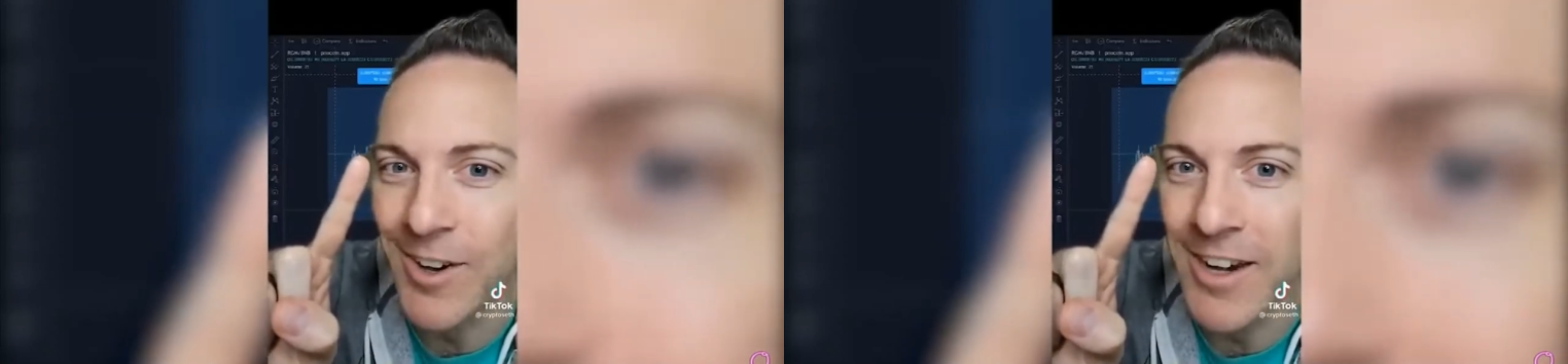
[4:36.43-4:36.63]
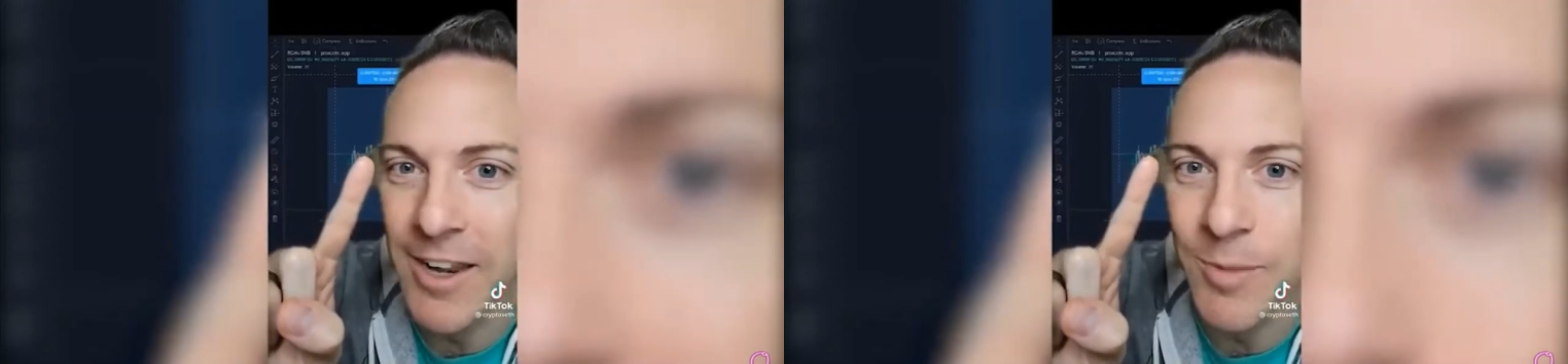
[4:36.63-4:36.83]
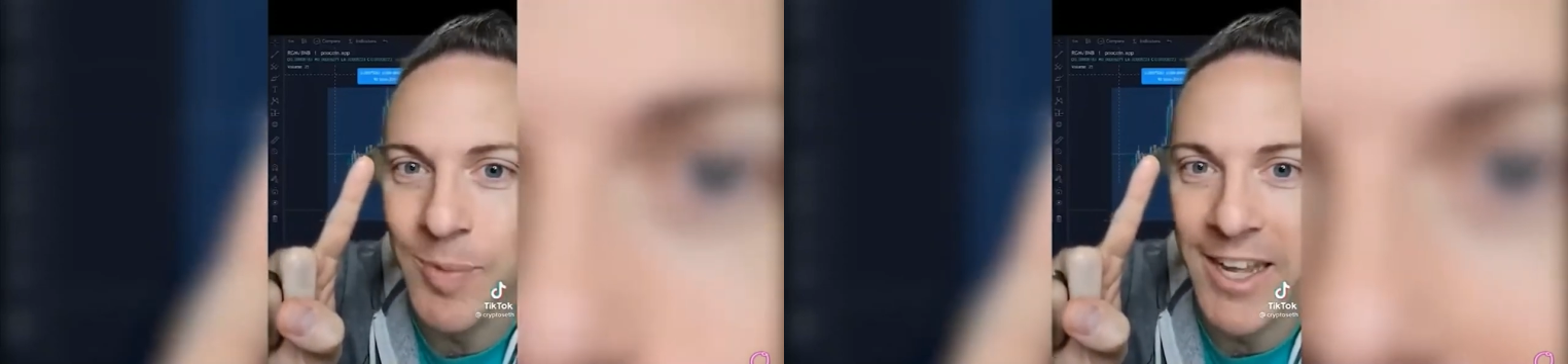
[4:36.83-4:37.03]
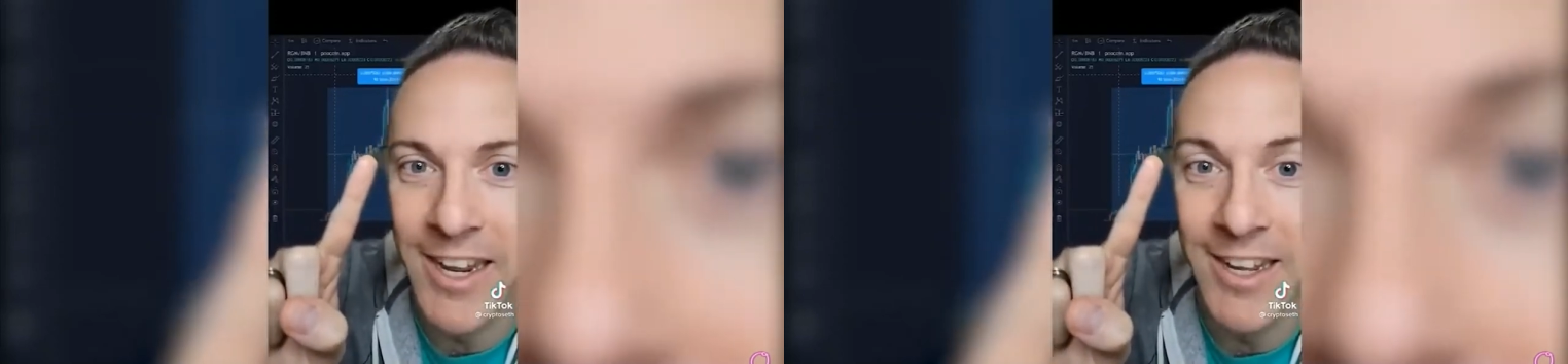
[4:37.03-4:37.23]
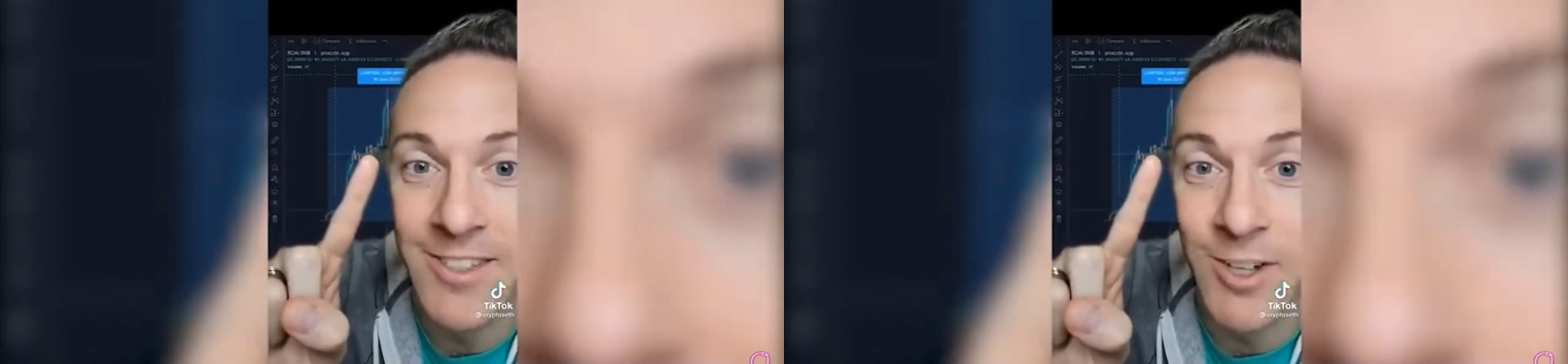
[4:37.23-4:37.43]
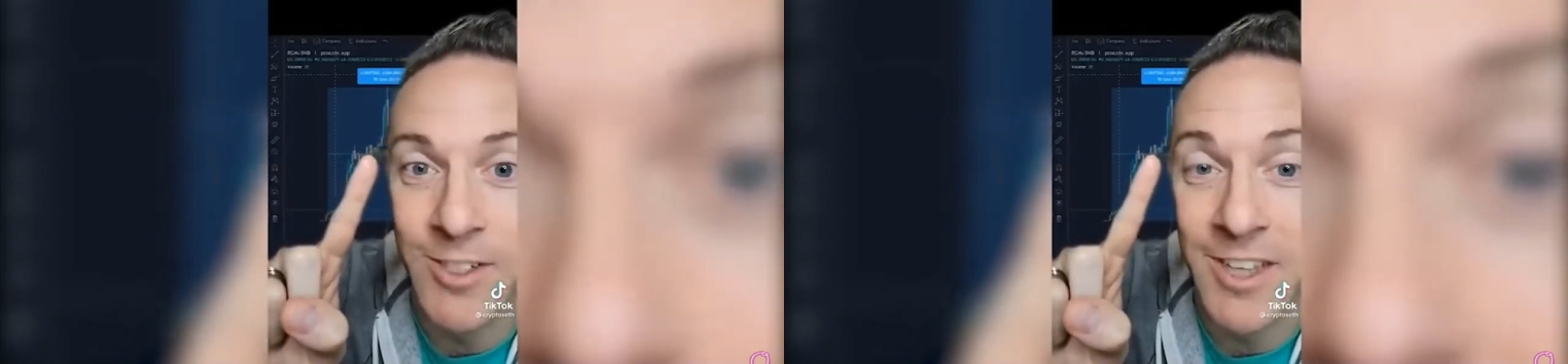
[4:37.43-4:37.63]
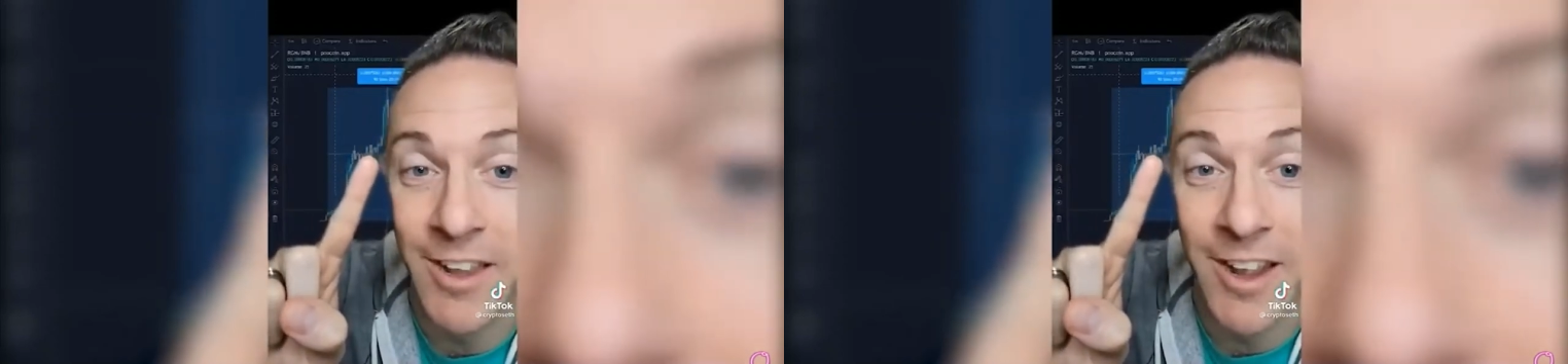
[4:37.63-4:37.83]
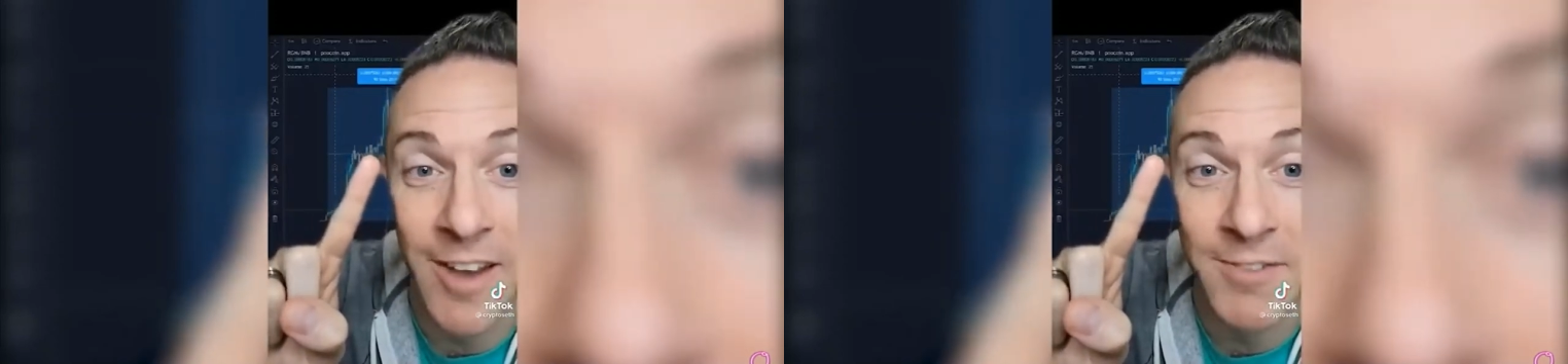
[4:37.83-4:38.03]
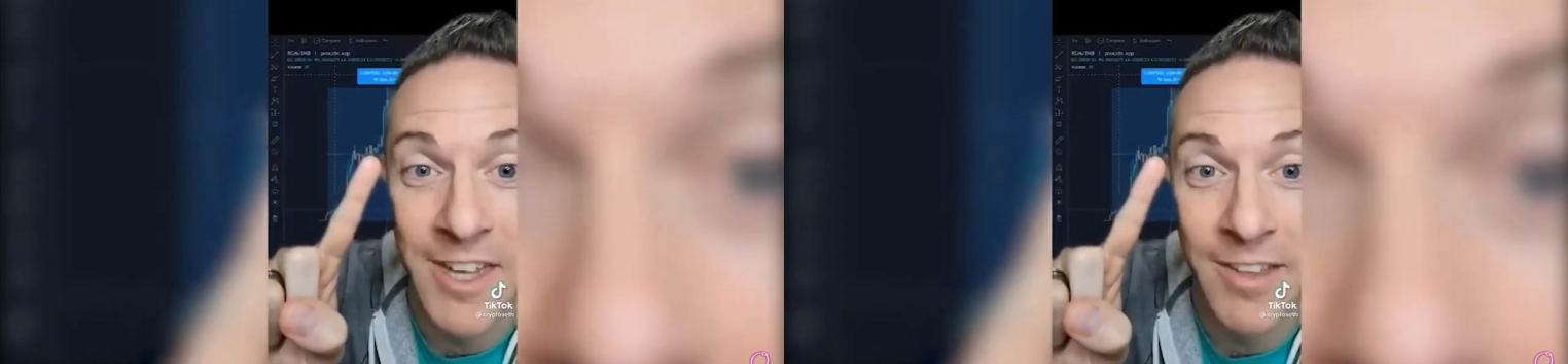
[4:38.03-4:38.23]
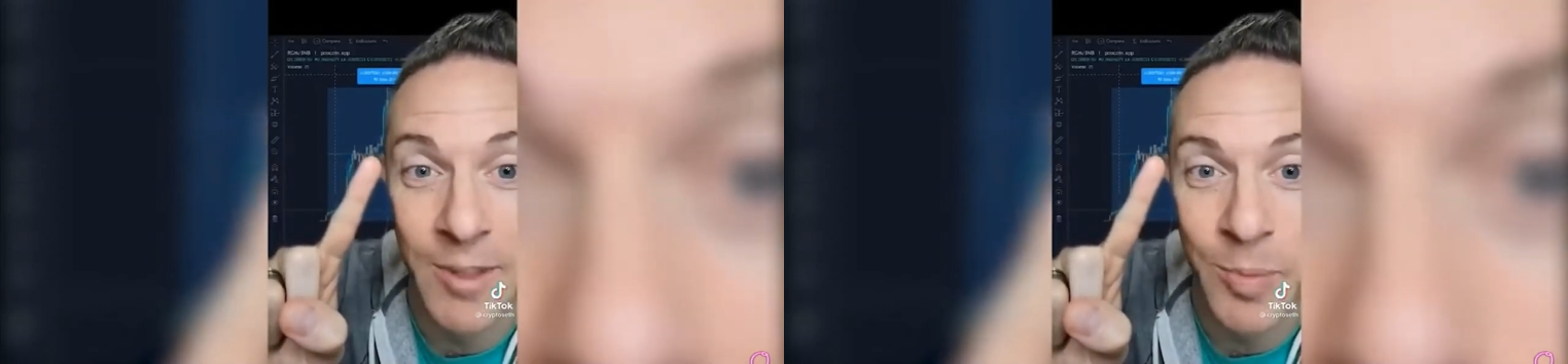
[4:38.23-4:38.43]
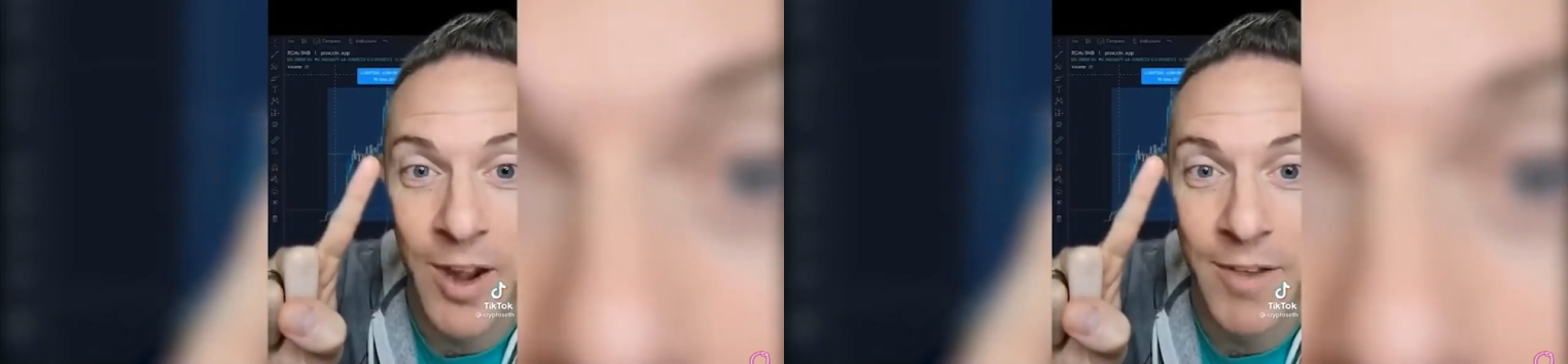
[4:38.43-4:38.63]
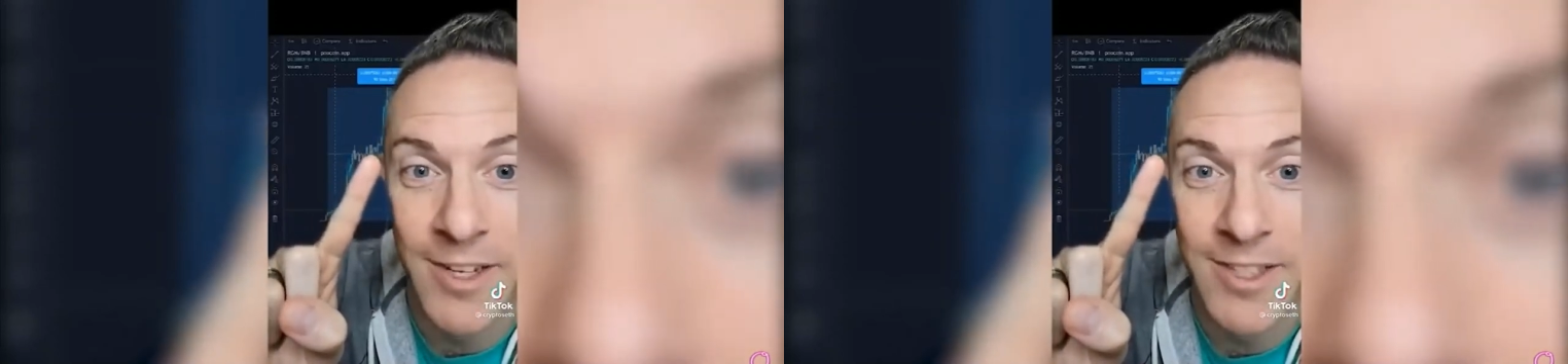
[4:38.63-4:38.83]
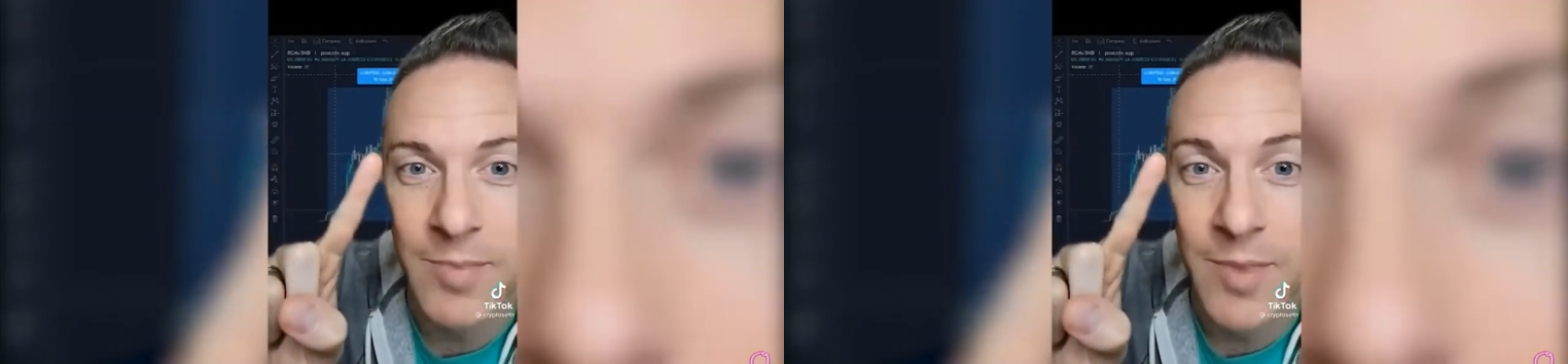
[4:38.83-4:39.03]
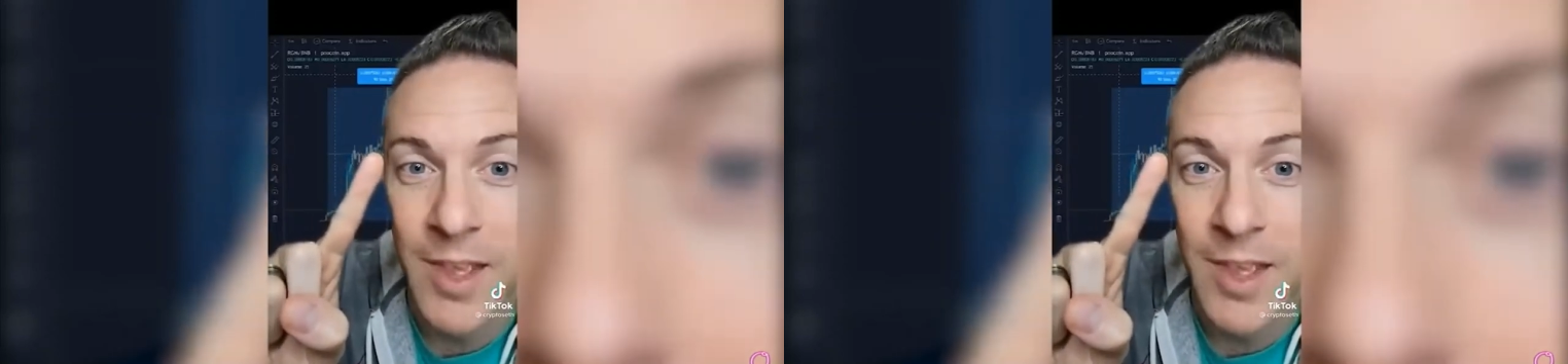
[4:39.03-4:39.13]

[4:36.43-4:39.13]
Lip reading: at the beginning start selling off to take their profits.